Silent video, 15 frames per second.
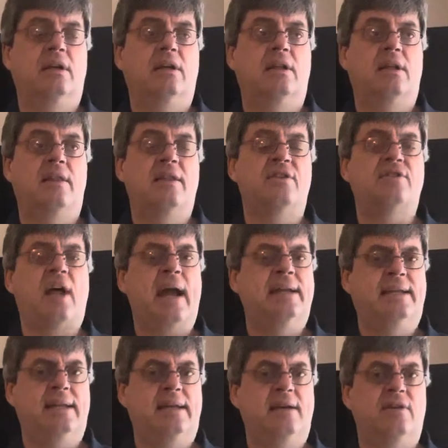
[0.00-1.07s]
and there's
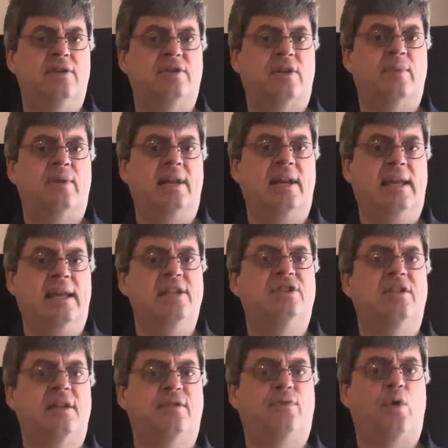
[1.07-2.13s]
ideals within each
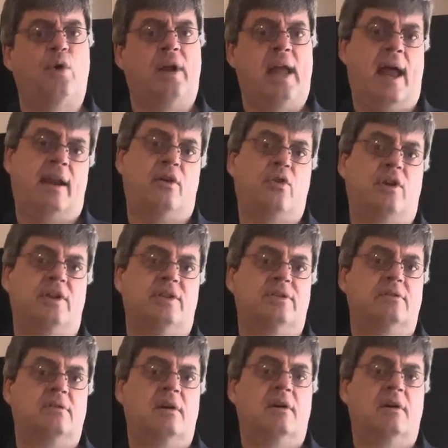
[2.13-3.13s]
of these 4 categories